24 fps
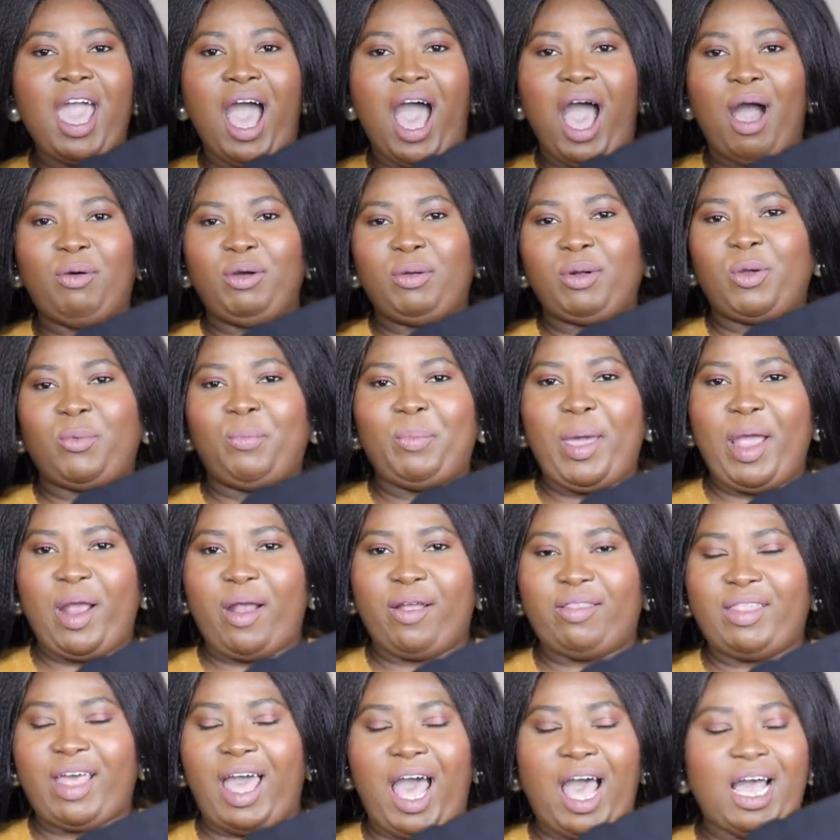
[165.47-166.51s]
I would
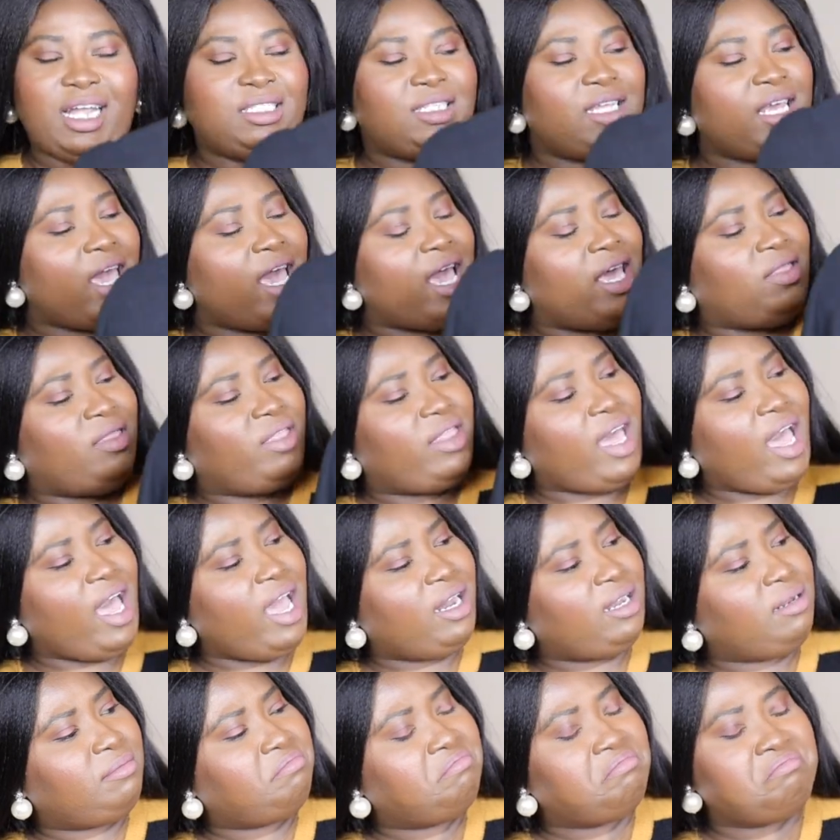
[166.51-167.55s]
pair that and
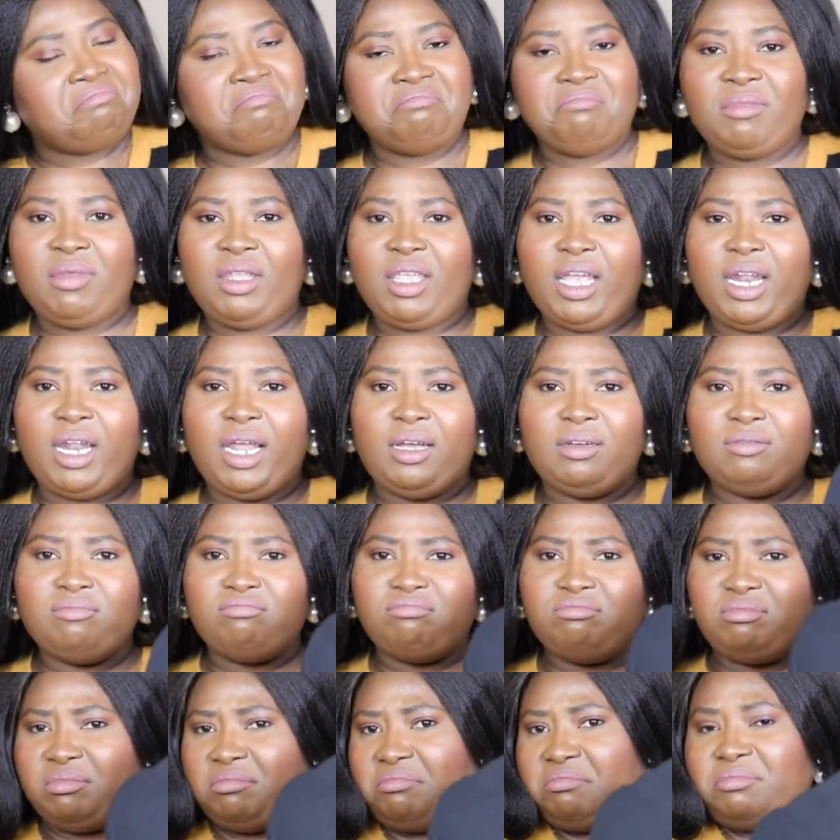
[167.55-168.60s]
then, you
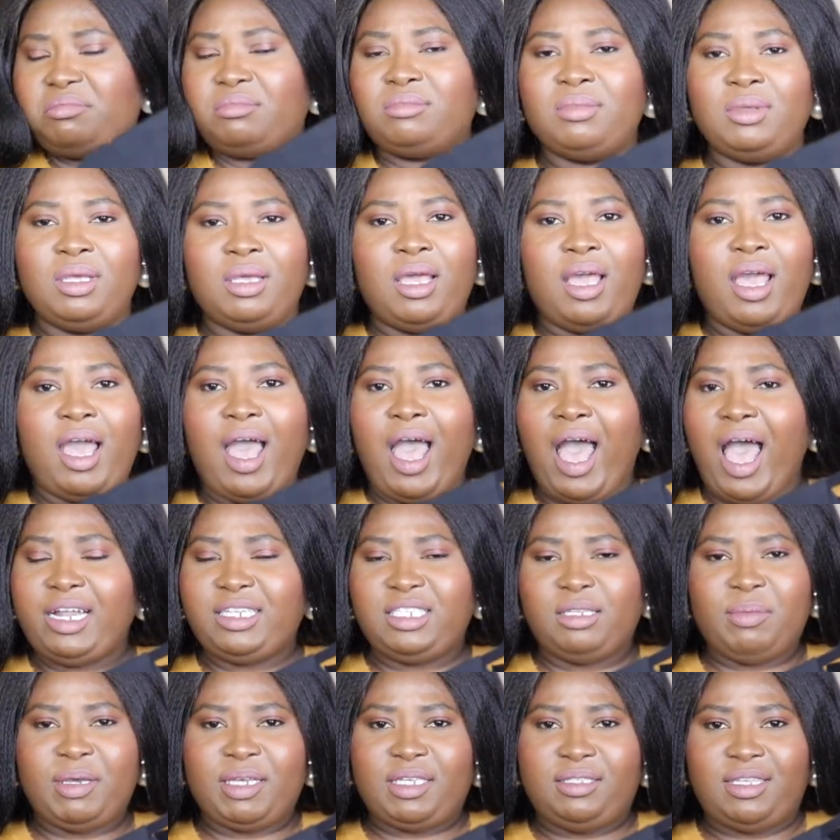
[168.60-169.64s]
know, add
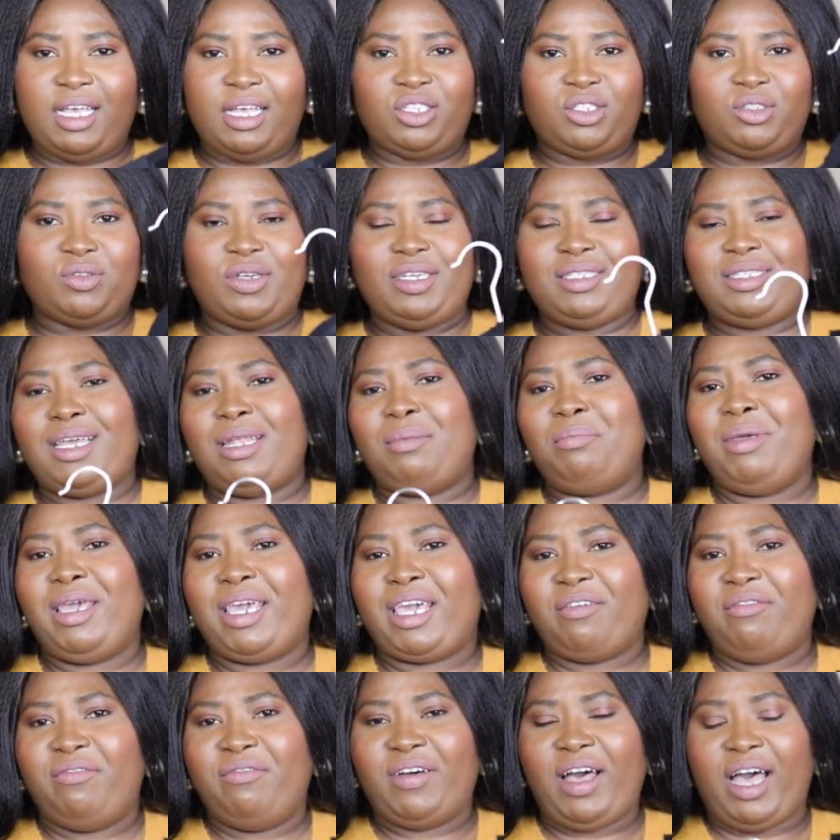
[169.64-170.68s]
some accessories and make
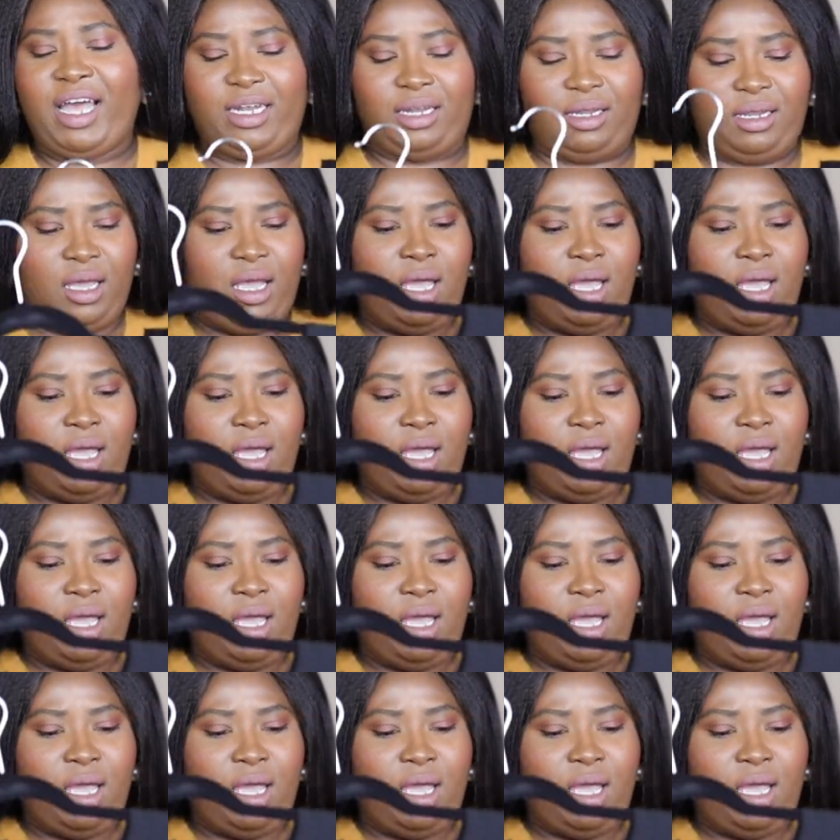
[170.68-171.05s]
it fun.